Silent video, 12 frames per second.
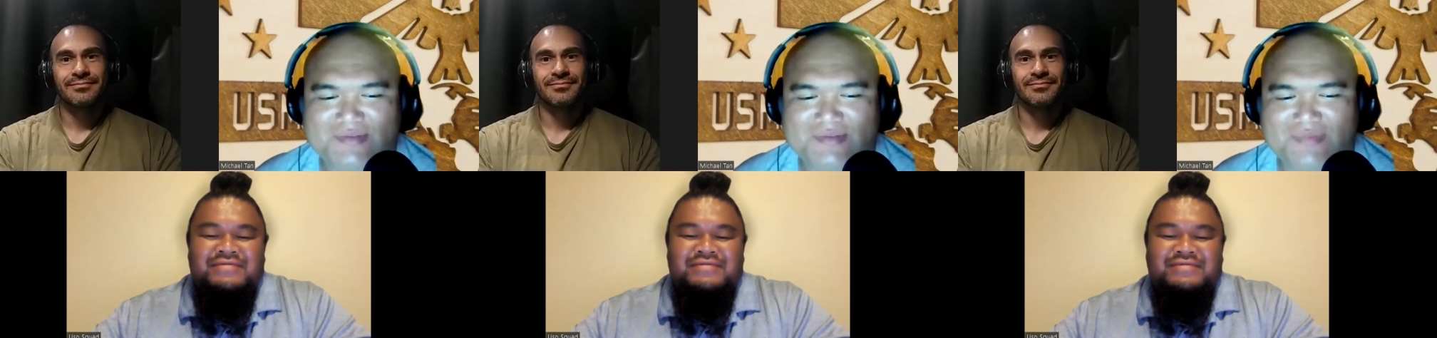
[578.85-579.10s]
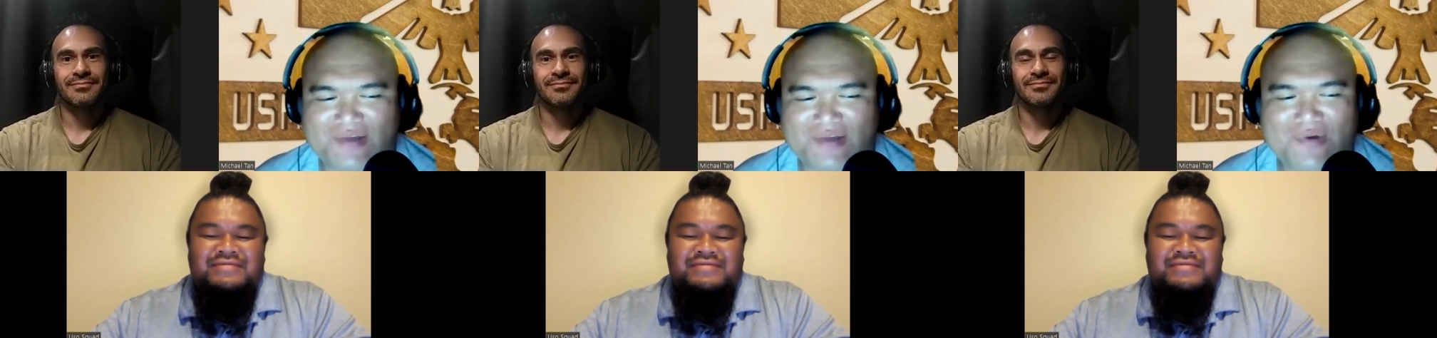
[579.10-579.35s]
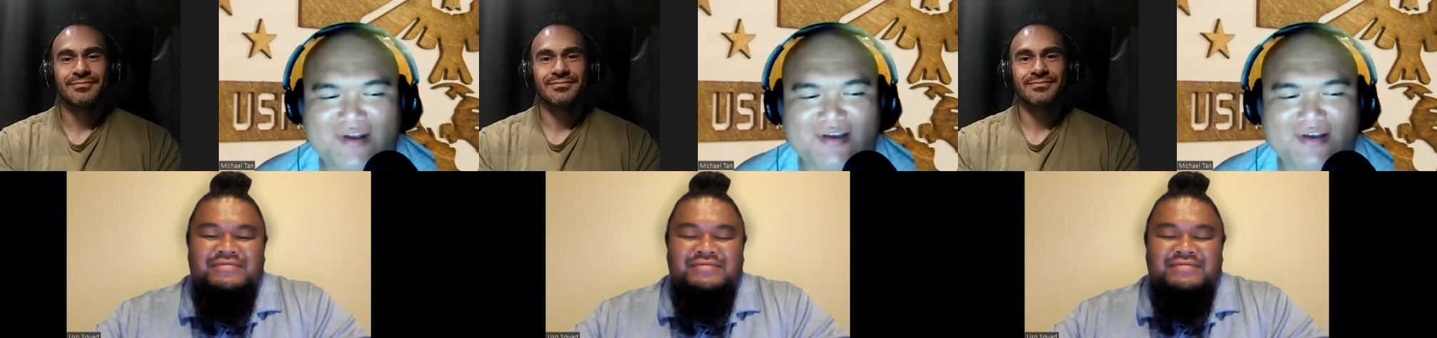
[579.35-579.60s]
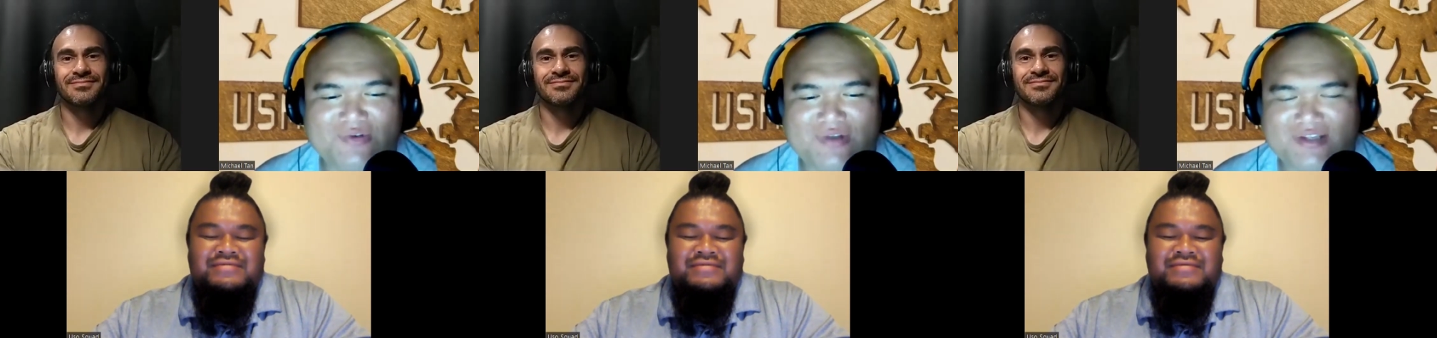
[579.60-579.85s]
Speaker 1: But I wanna
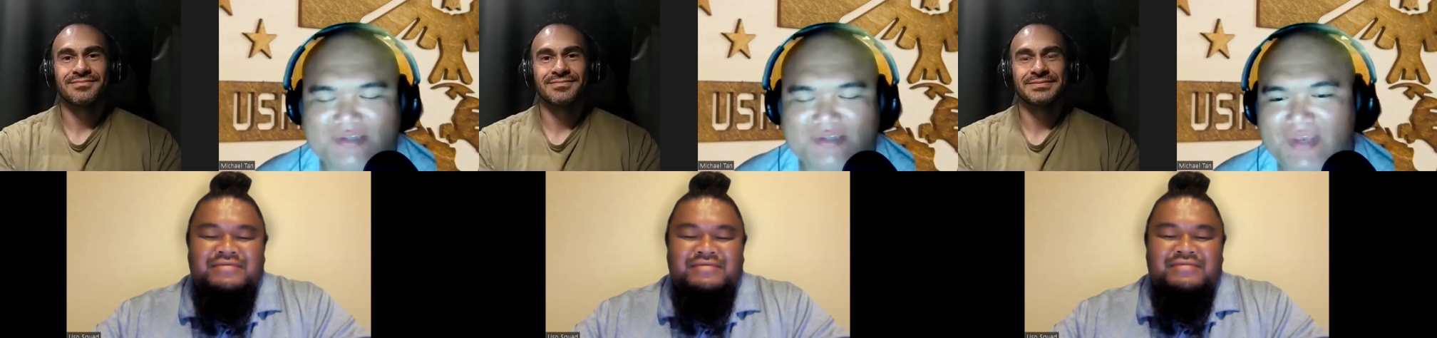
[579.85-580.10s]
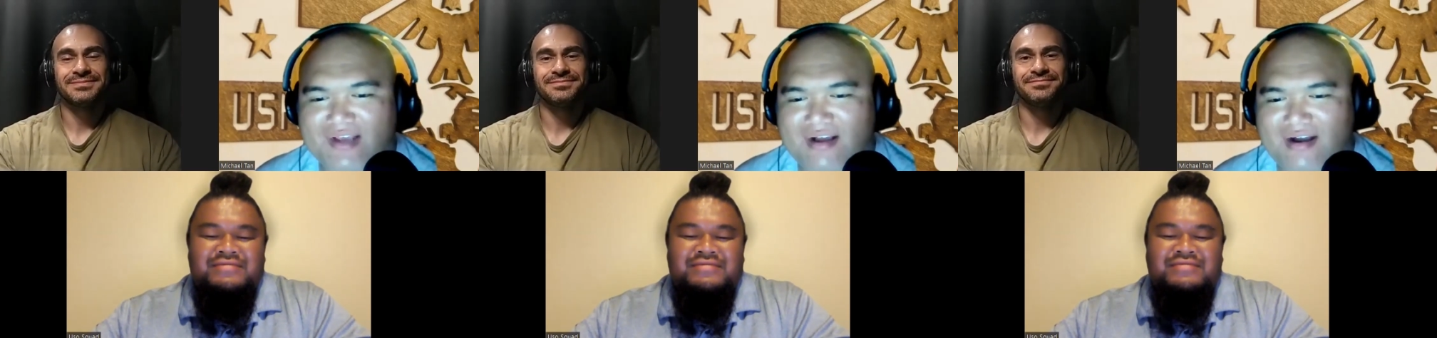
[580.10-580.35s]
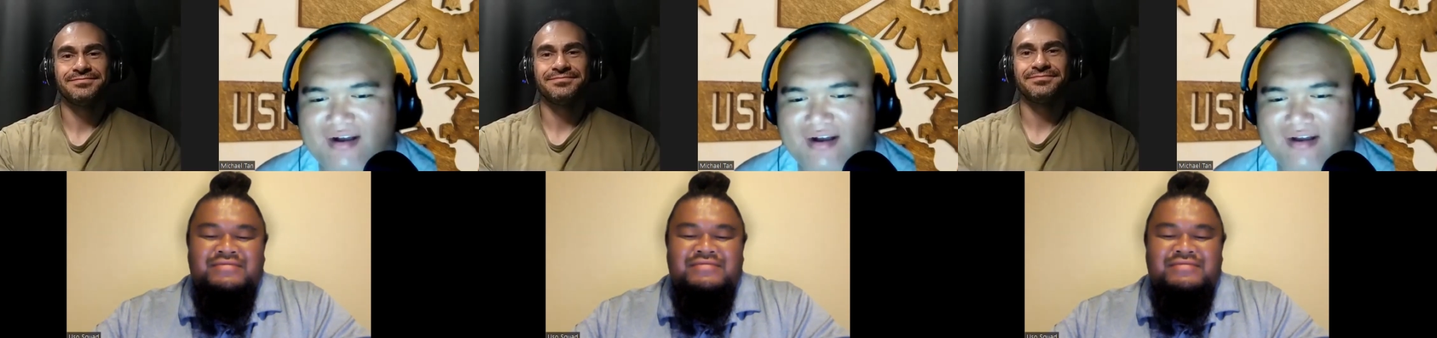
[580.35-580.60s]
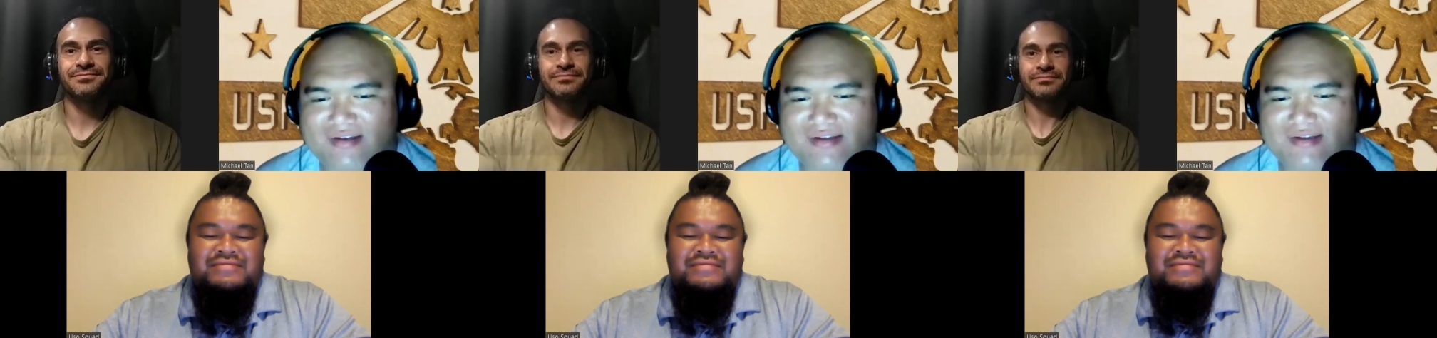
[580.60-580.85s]
I wanna speak
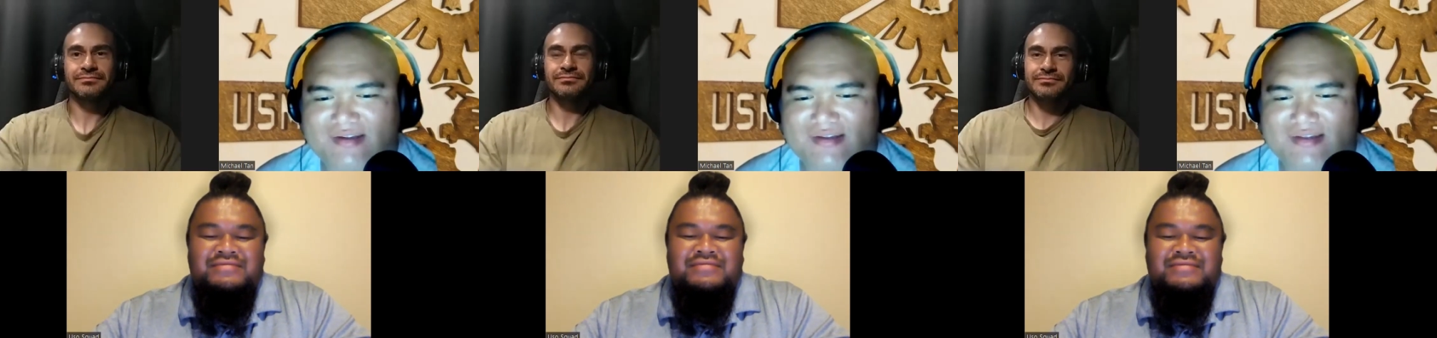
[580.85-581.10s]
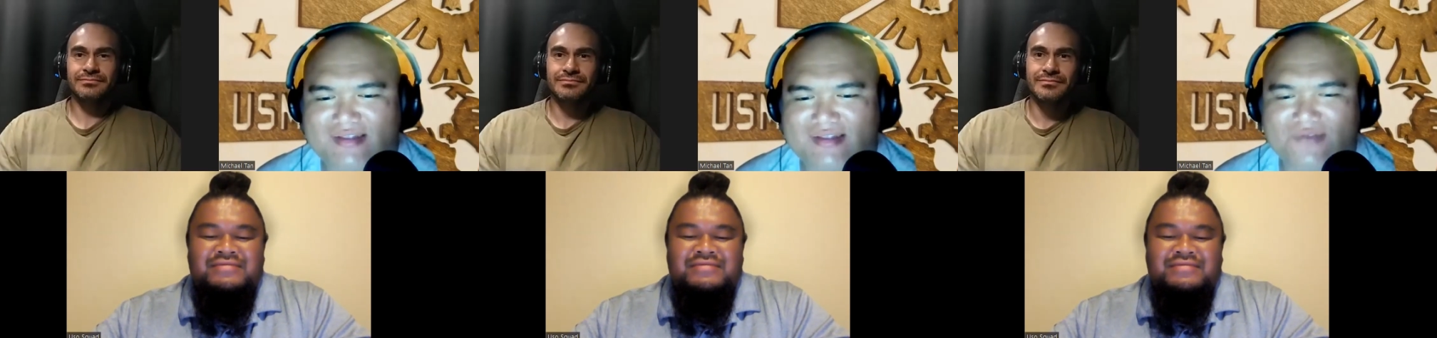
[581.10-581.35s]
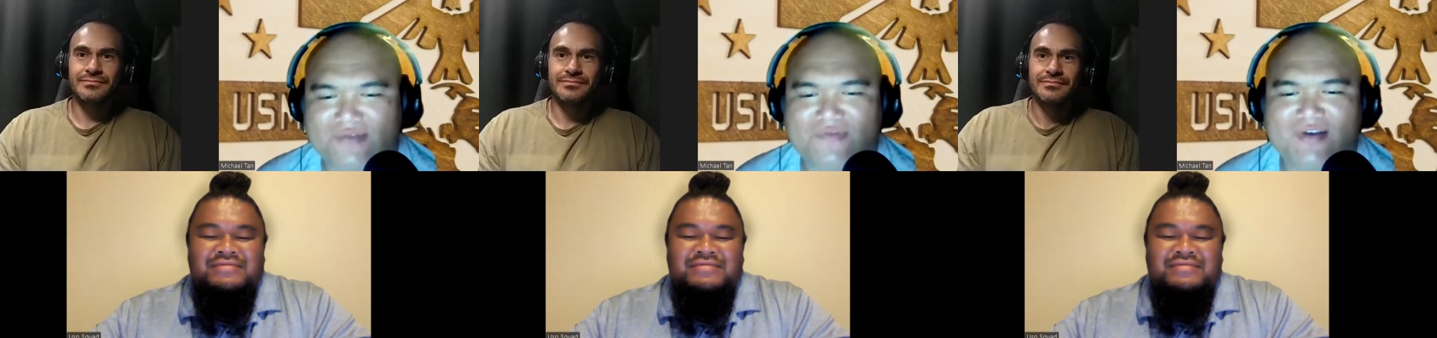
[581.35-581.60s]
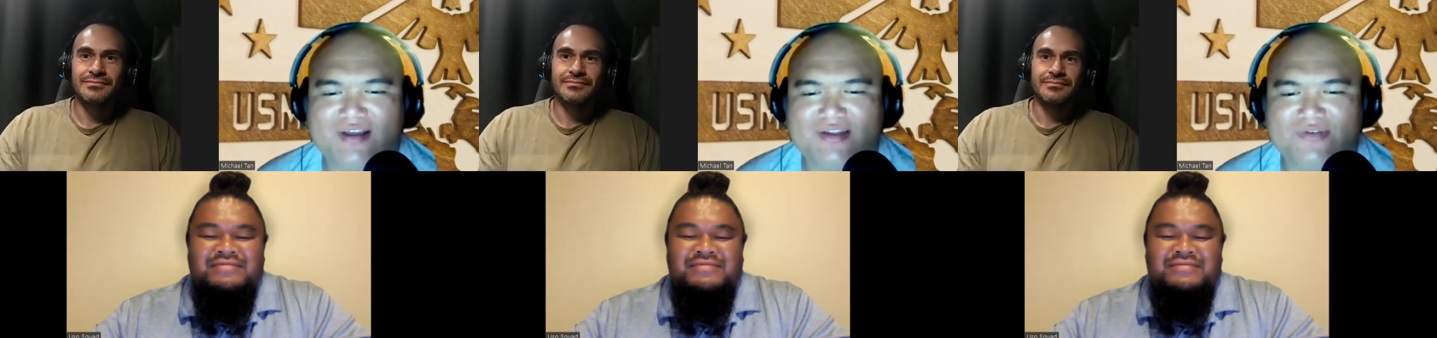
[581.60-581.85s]
on the
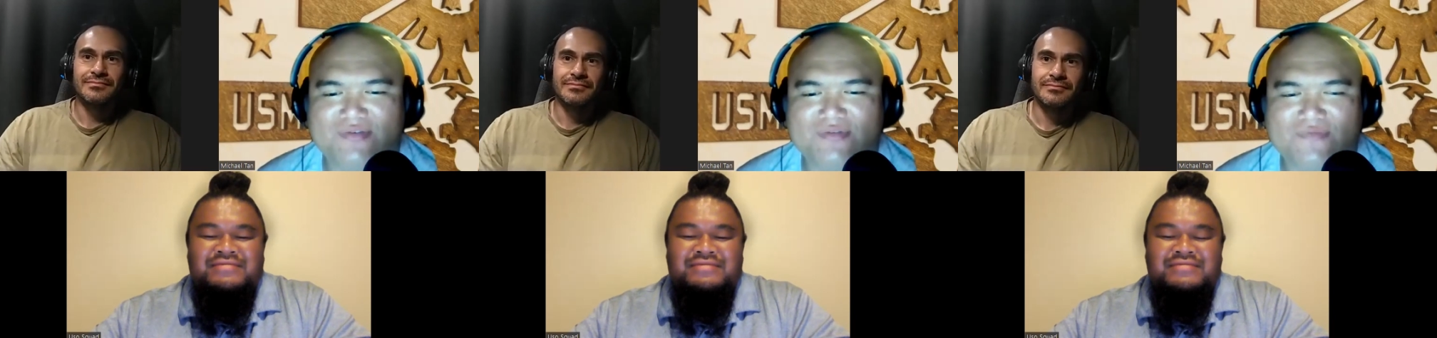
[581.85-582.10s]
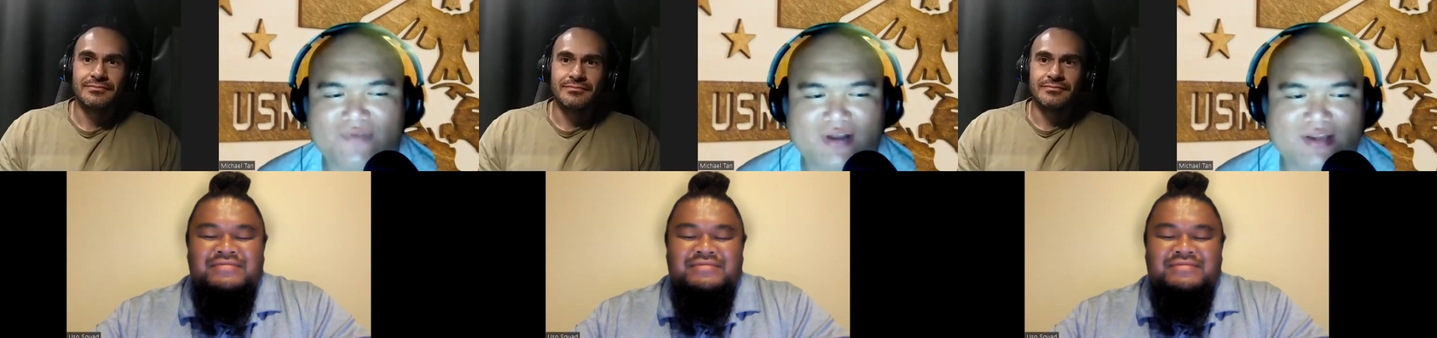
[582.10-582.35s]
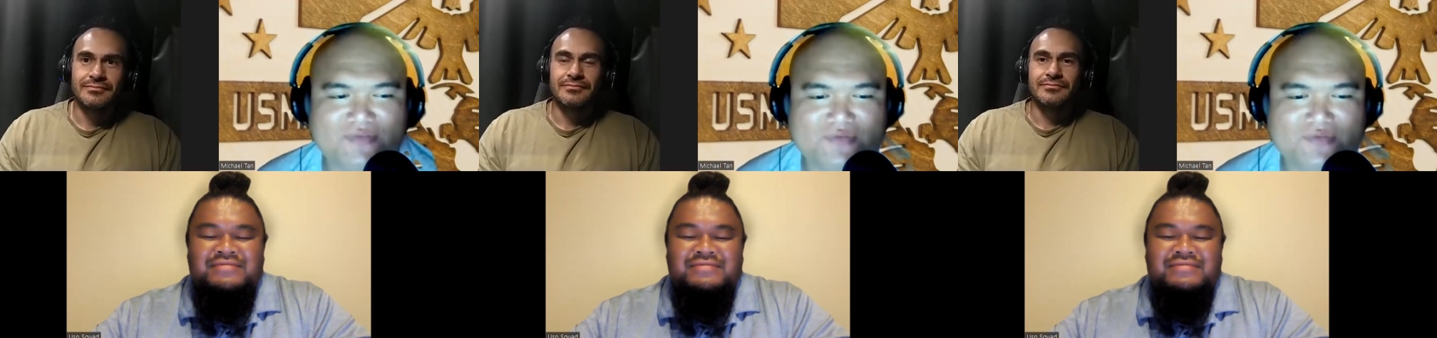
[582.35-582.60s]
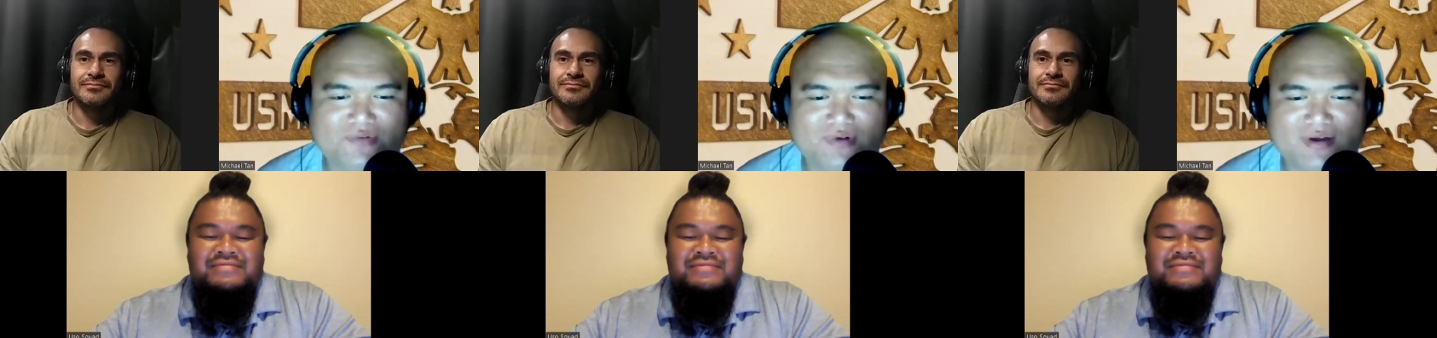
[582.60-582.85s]

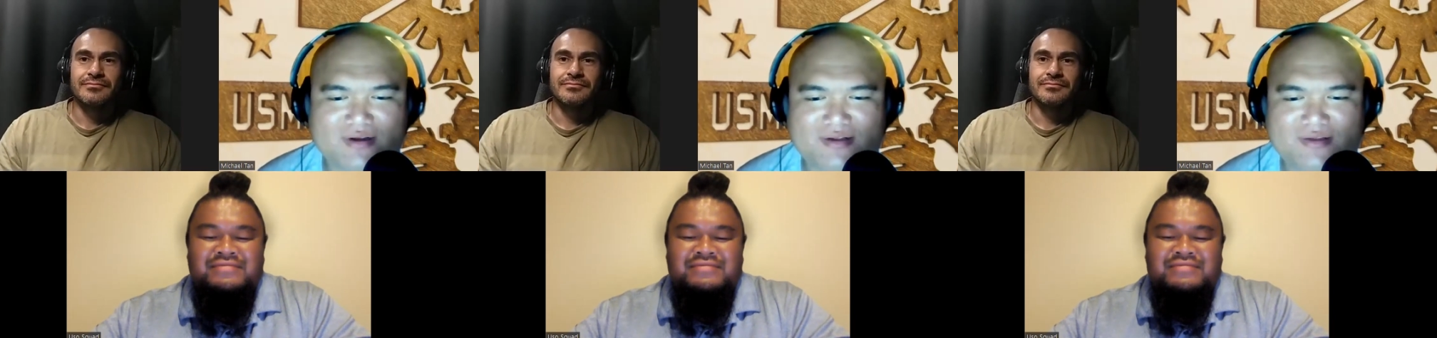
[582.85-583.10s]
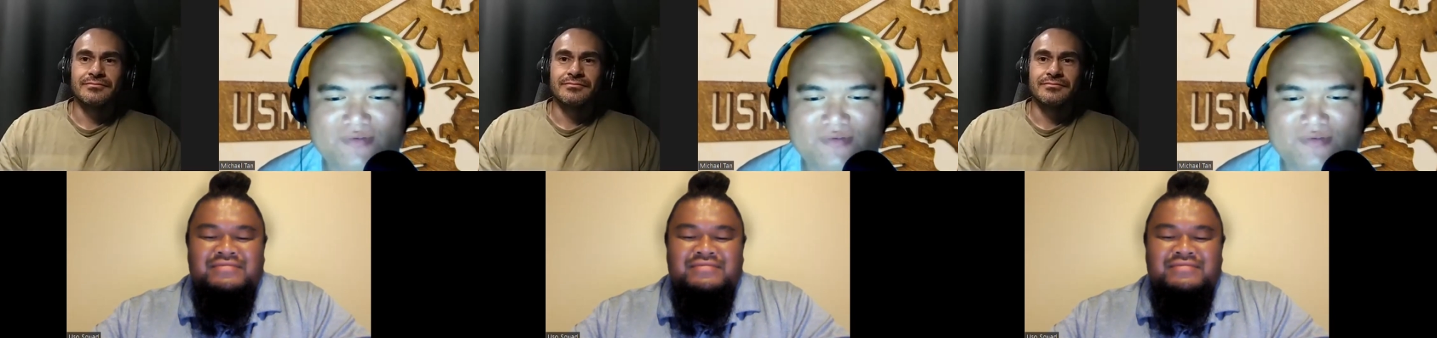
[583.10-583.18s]
fa'alifu uh,